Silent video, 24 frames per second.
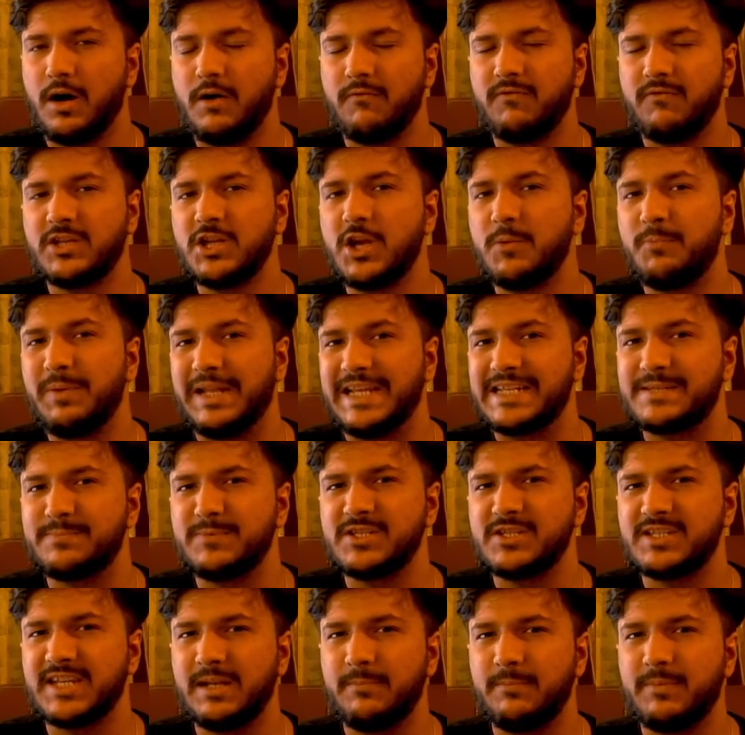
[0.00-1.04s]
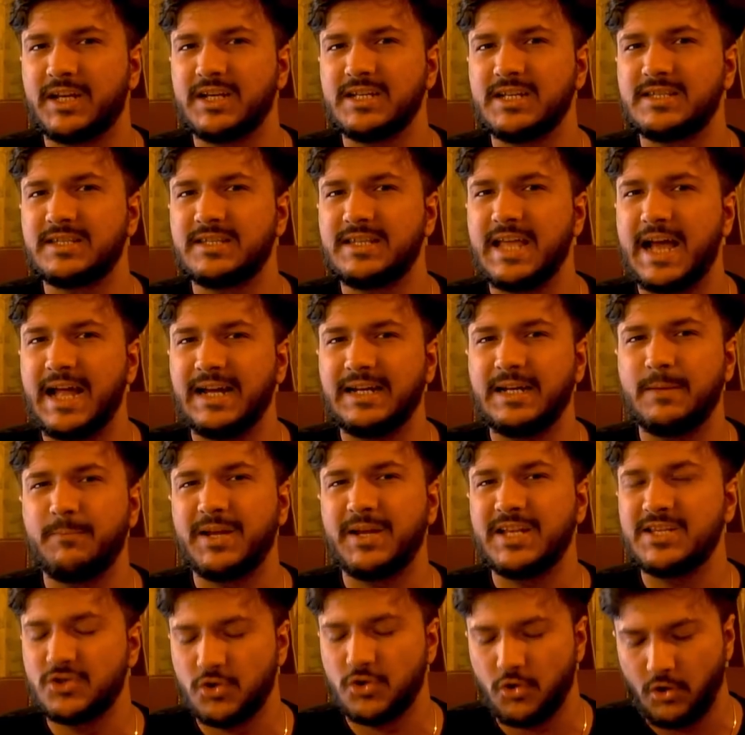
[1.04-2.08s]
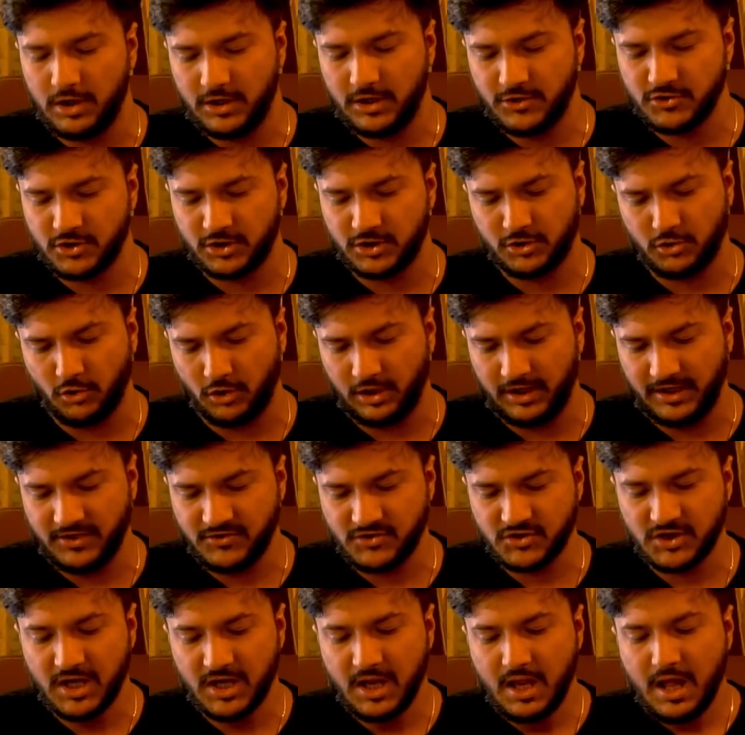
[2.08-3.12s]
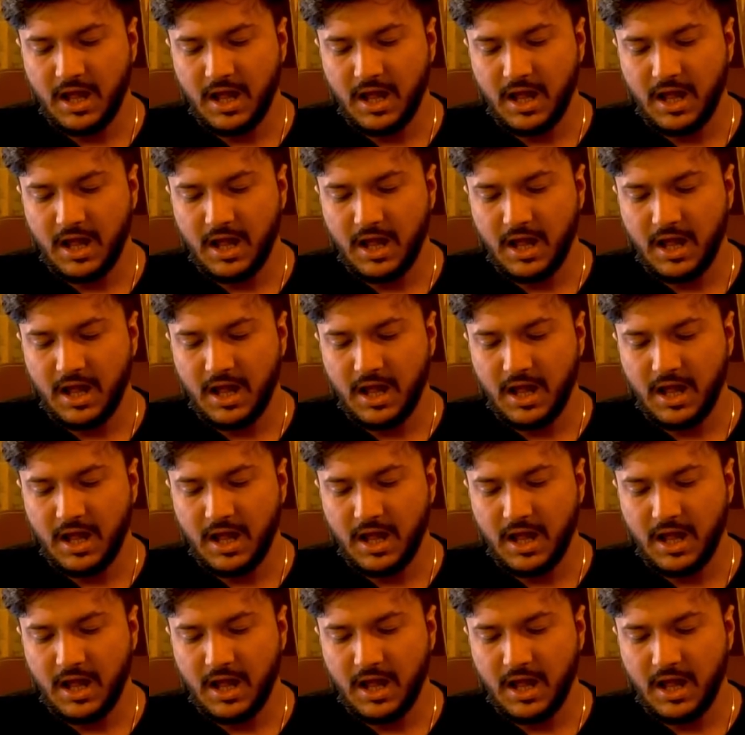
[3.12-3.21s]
with your placement cell, because that depends college on college.